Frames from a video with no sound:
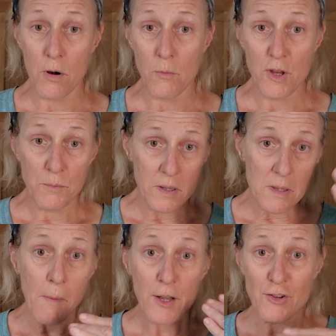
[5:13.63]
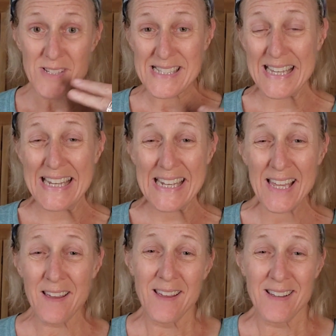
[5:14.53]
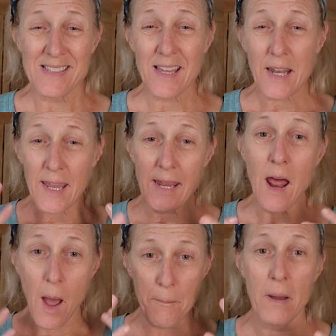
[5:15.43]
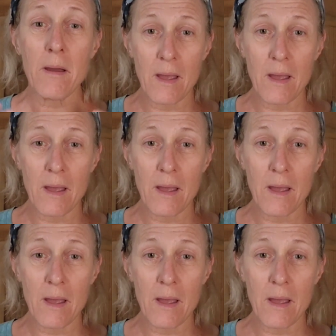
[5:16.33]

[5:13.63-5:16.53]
and when you put them on your skin, it's going to heat up,